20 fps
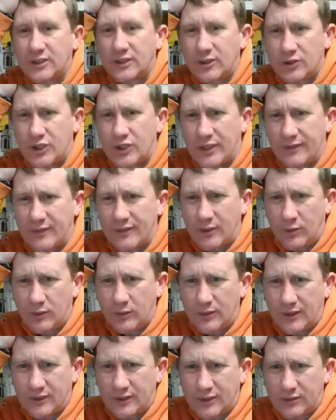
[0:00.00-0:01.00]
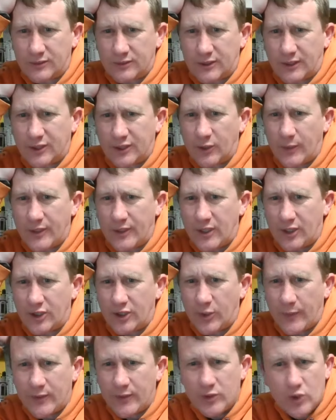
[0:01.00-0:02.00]
know, Jay. I don't know. I
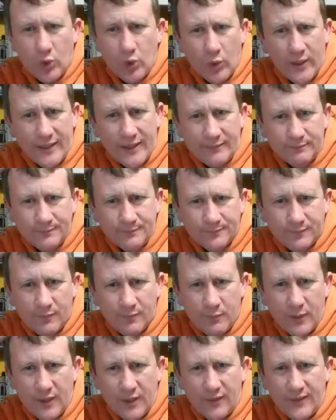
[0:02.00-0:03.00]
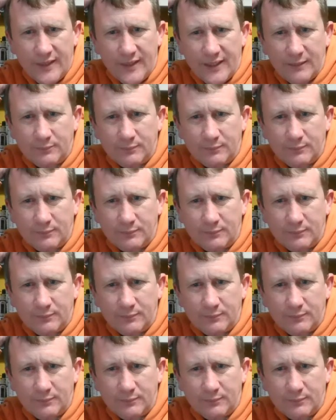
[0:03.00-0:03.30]
know where you're talking, but the